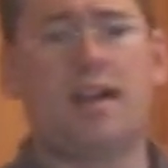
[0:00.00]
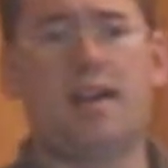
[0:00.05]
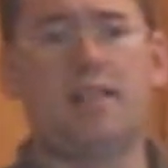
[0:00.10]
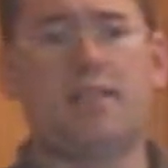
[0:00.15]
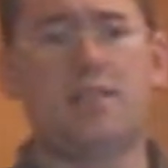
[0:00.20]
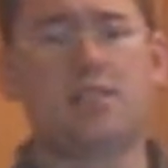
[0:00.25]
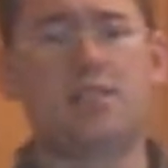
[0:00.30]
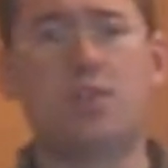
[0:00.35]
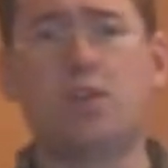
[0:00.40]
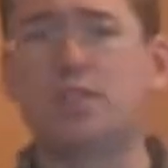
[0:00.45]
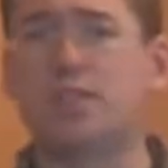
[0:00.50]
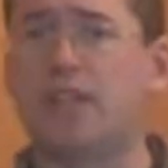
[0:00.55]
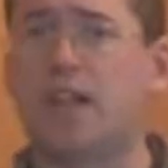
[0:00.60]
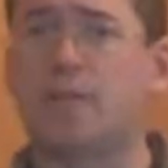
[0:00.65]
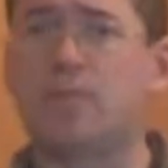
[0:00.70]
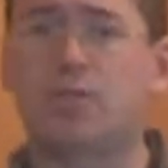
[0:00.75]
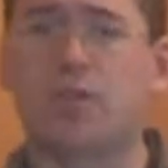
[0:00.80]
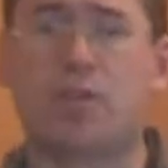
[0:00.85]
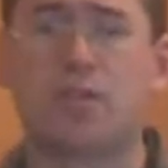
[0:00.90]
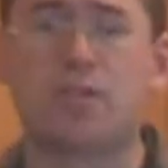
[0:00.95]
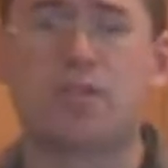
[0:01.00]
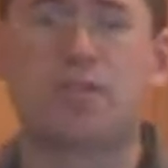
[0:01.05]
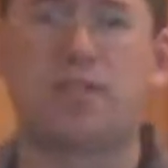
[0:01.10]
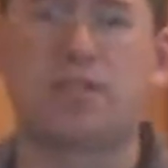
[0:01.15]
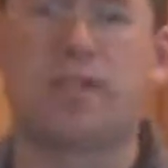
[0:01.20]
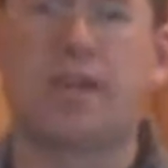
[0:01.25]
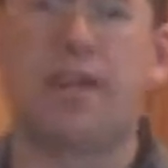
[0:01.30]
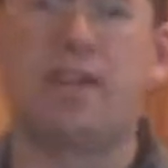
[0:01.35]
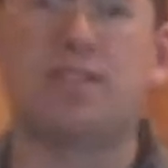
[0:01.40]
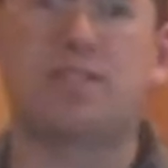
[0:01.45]
There's no setup charges, which
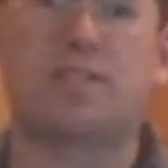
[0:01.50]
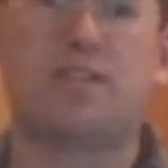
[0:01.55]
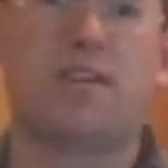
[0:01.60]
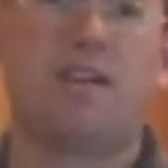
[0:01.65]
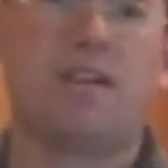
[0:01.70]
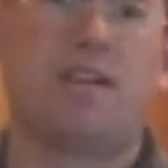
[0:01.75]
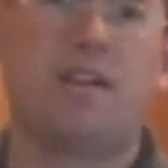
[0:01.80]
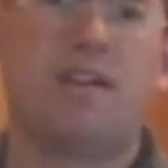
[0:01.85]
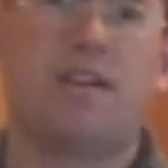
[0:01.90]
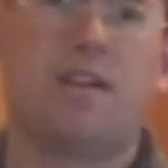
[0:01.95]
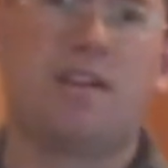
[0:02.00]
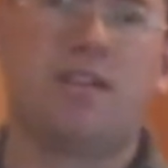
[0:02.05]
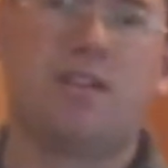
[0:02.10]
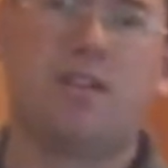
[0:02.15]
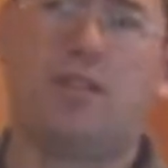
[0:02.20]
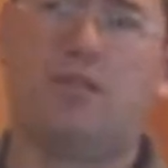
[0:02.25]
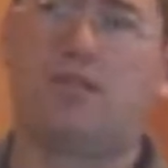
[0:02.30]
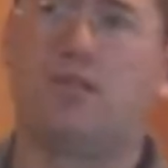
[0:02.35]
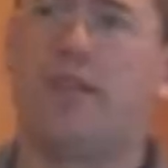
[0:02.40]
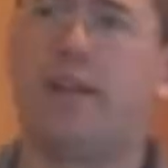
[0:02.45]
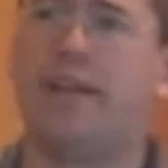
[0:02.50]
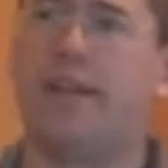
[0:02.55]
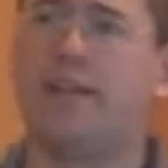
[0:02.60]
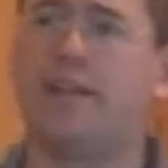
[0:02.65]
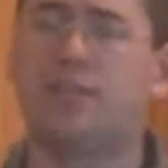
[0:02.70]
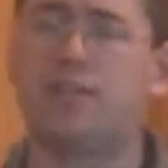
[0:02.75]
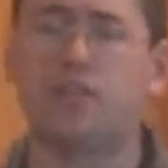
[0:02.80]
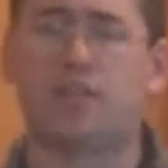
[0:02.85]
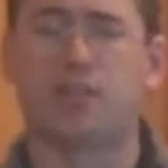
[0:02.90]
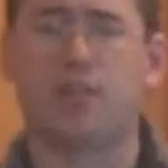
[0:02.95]
is nice. Yeah, a little freight in
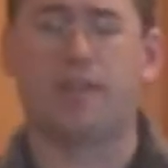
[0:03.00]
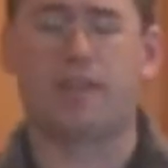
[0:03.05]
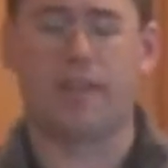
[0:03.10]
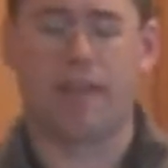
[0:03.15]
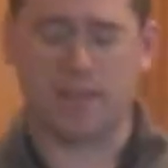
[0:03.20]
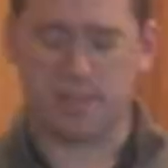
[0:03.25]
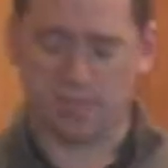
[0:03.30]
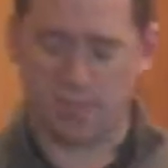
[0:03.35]
addition to all that.